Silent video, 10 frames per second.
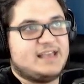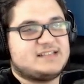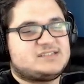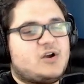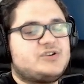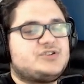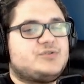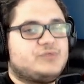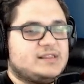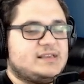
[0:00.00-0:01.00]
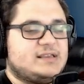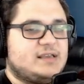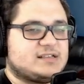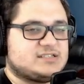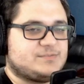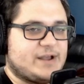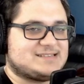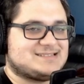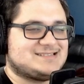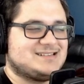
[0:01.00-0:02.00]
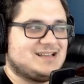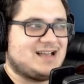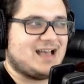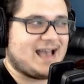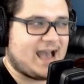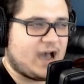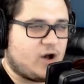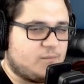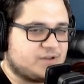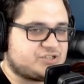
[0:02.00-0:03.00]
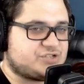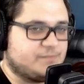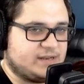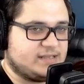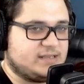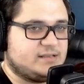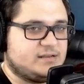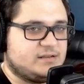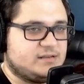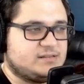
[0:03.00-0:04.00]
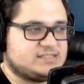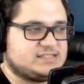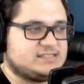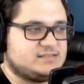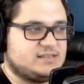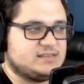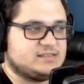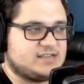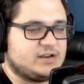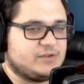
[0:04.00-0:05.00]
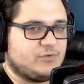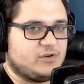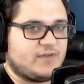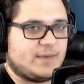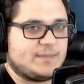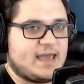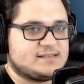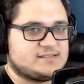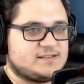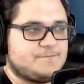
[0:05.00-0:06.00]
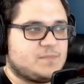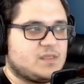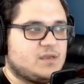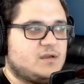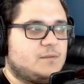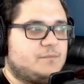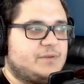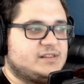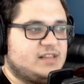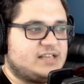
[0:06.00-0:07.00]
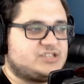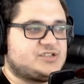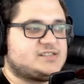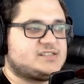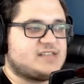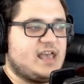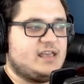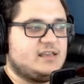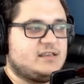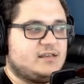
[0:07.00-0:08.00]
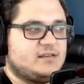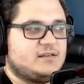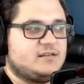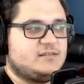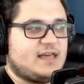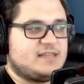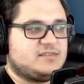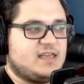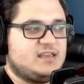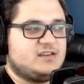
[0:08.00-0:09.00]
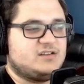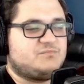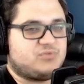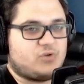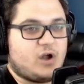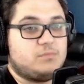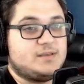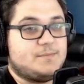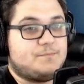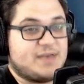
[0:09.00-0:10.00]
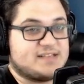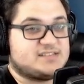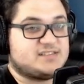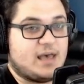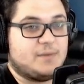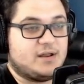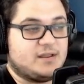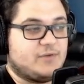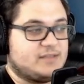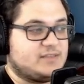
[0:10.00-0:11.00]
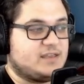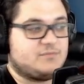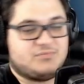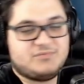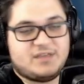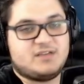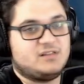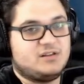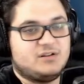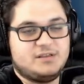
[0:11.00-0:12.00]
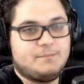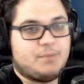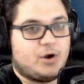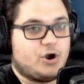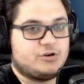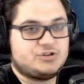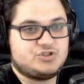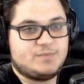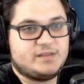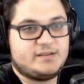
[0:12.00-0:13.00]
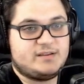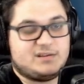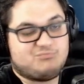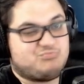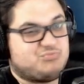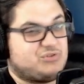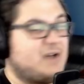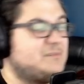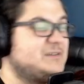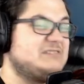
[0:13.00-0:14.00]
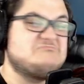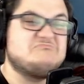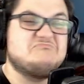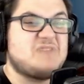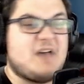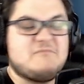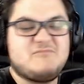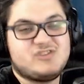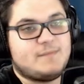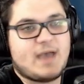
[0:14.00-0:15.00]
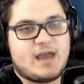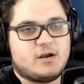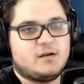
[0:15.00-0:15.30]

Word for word: hard to really express how much money the Saudi royal family has. But let's just say that they could probably piss that money, right? They could literally burn $2 billion and probably not really matter.